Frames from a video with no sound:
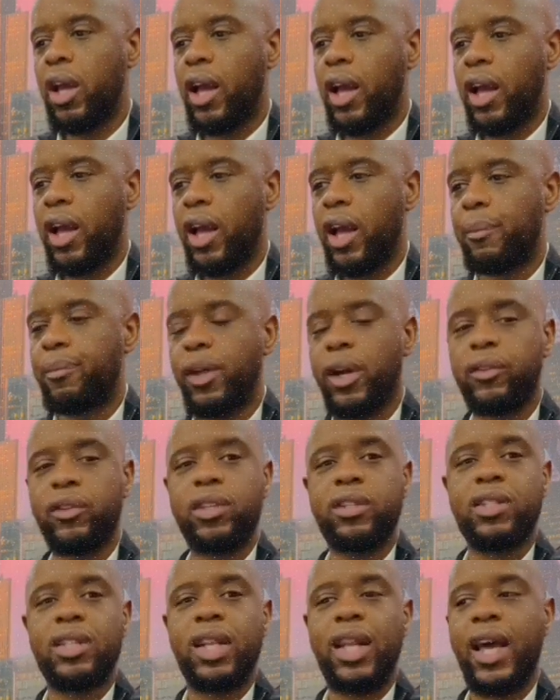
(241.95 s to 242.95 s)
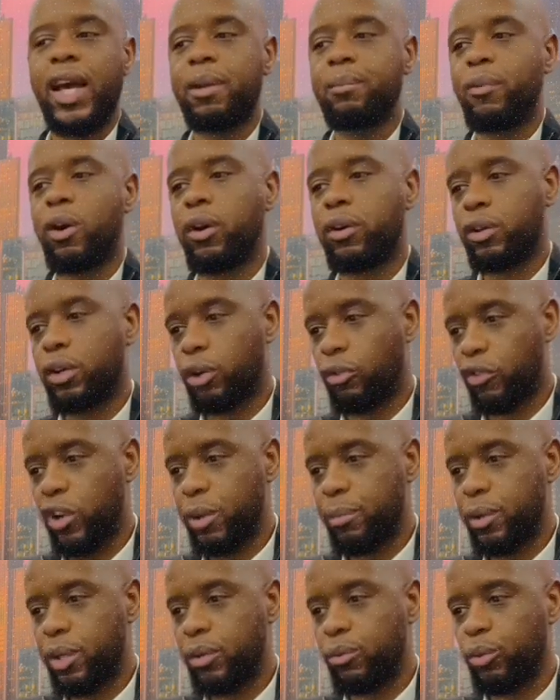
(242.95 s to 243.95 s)
Now, this landmark
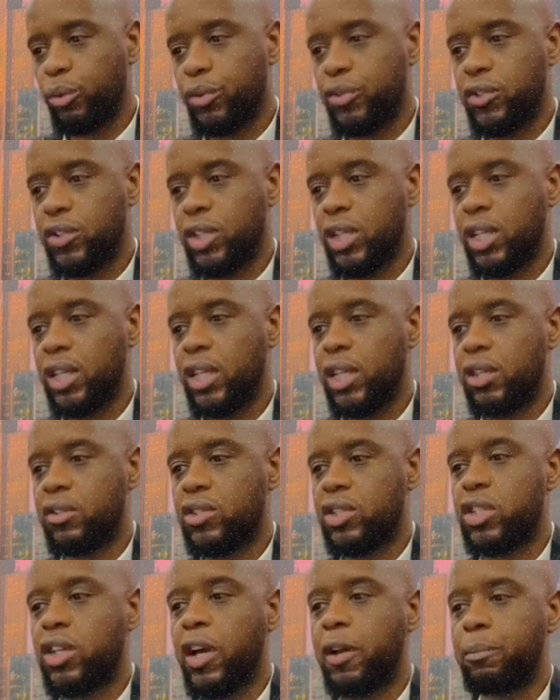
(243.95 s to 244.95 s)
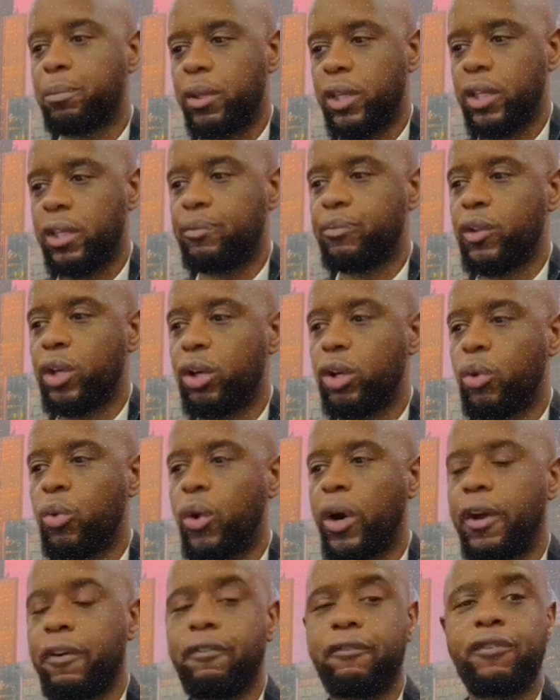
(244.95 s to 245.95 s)
agreement will see CIP
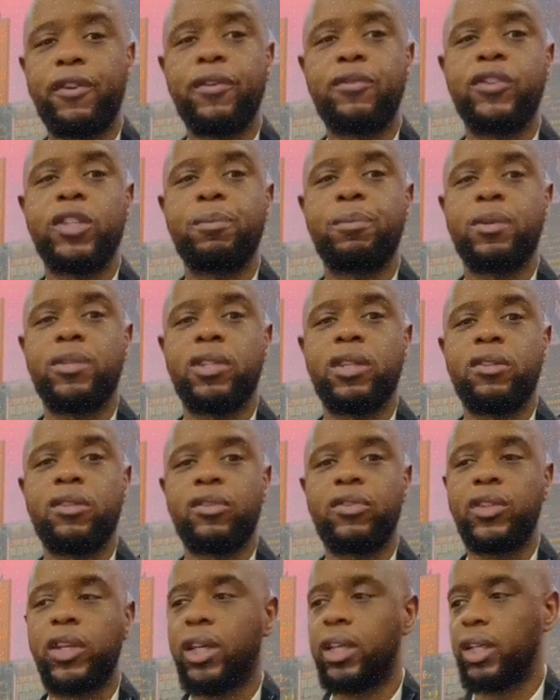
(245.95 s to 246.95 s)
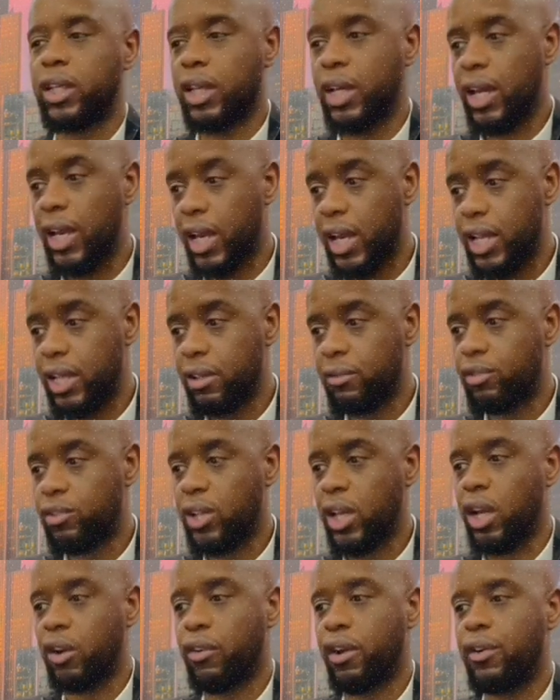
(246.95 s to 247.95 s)
acquire 50% stake in
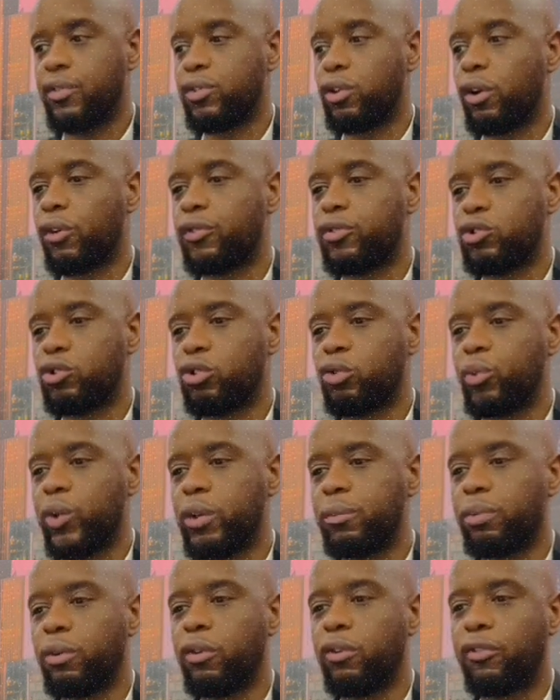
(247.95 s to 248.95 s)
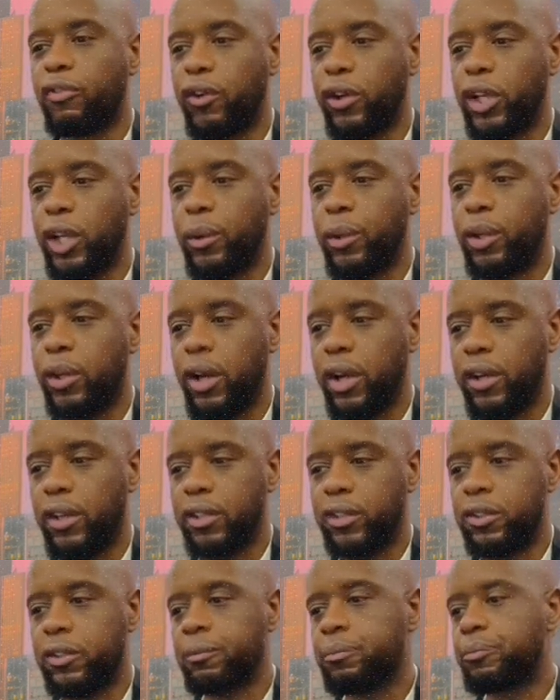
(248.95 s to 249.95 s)
Statkraft's offshore wind portfolio in Ireland.